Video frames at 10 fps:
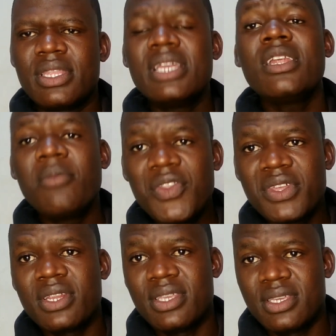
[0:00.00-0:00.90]
Then number
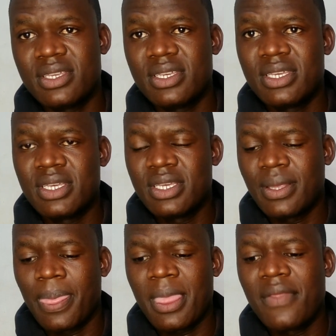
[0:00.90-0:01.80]
three,
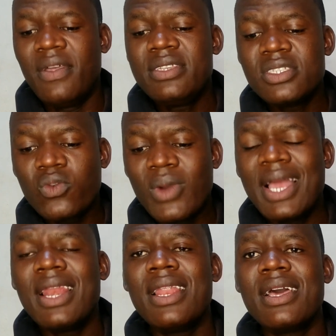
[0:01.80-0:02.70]
that is
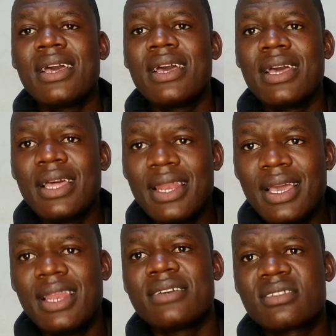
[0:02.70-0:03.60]
well
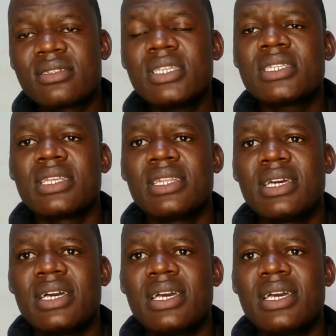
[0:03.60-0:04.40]
illustrated